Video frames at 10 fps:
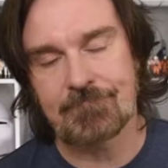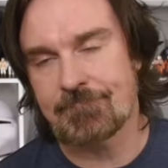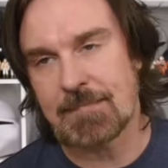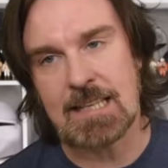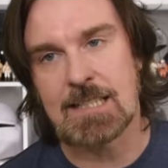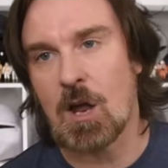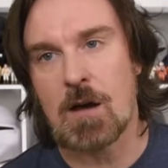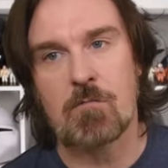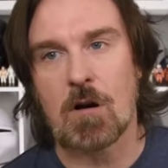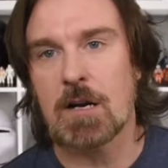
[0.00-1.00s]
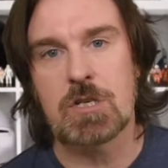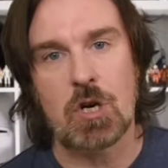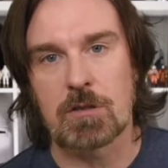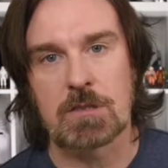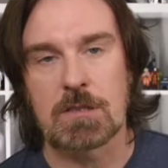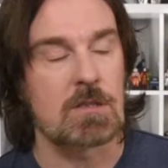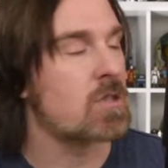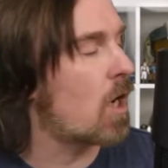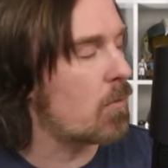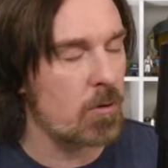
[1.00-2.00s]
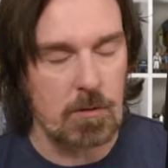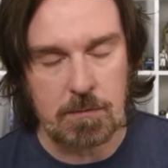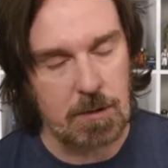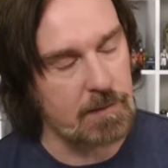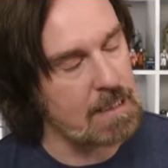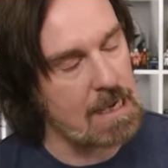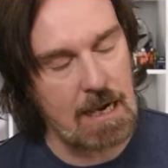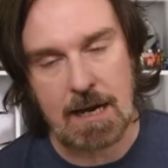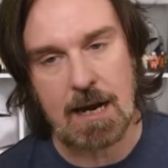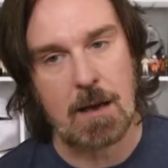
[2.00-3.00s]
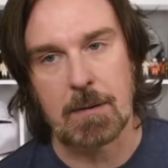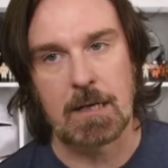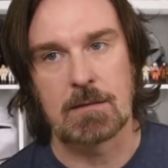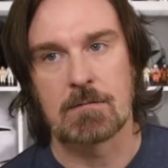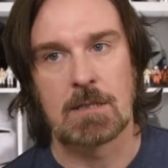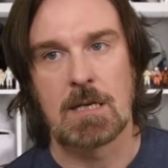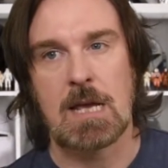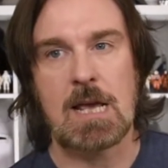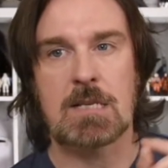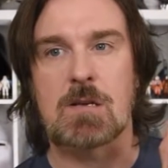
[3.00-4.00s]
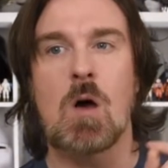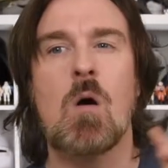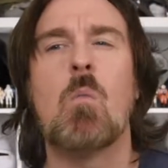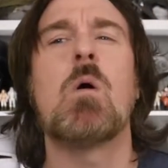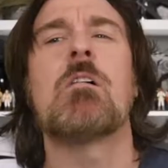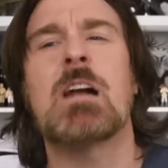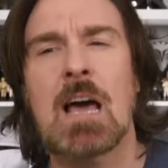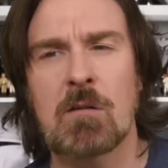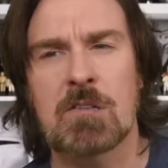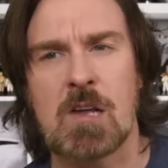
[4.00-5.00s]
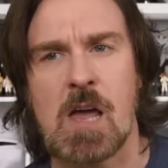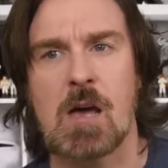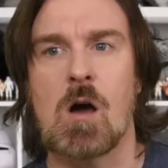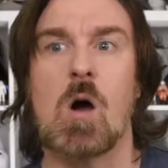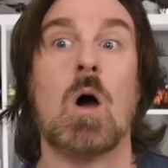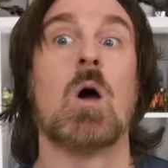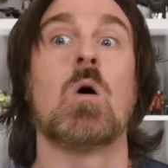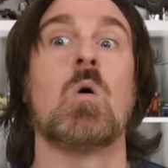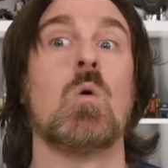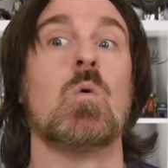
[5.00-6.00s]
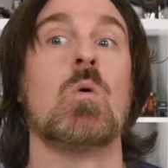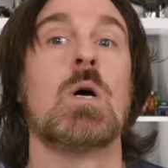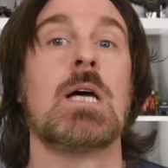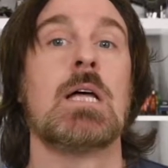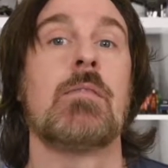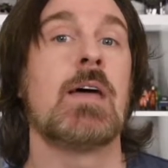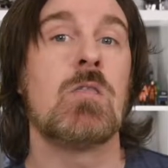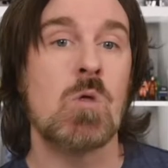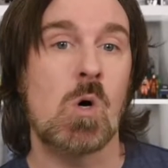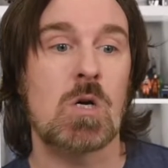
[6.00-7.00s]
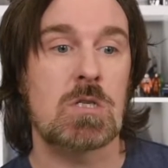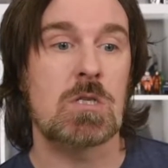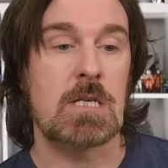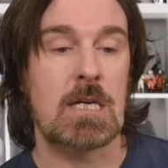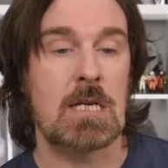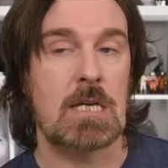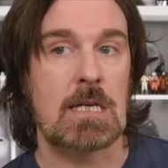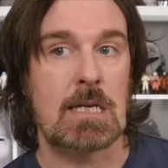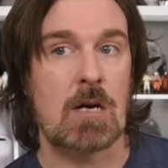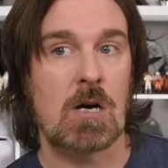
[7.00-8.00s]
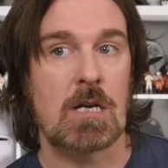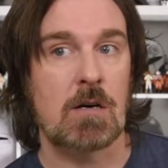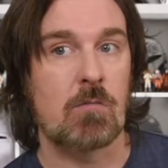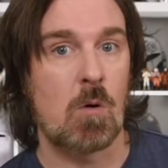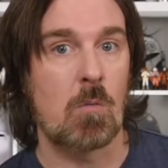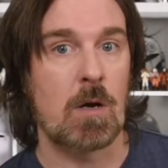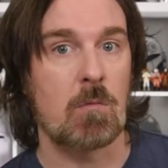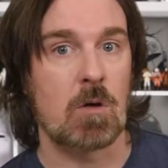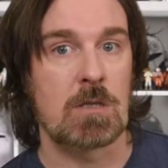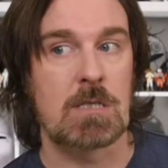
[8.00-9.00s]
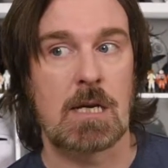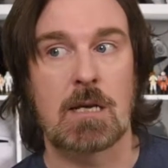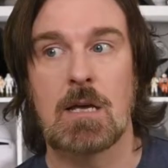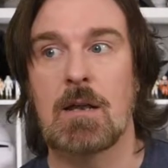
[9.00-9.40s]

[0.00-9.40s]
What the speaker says: It's like Rian Johnson's Star Wars movie ain't happening. It's, we'll announce it. Oh, they're not the kind of what we wanted.